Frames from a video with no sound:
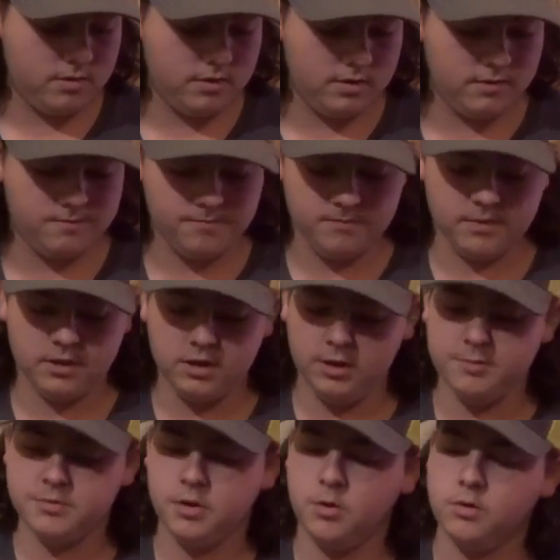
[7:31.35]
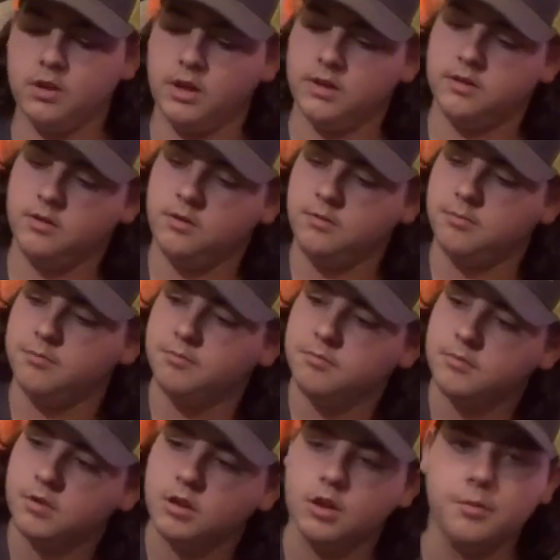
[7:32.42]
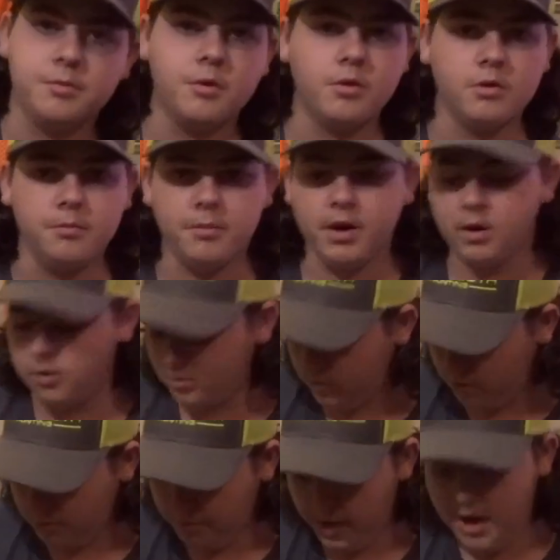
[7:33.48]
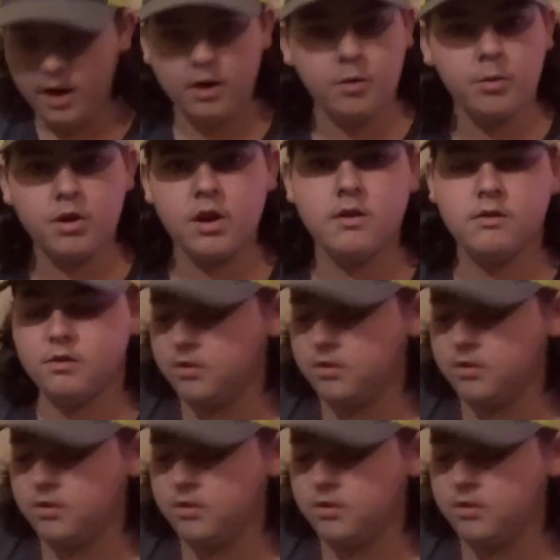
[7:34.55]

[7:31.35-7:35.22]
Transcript: It clips on, like you can clip it on your belt or your bag or whatever.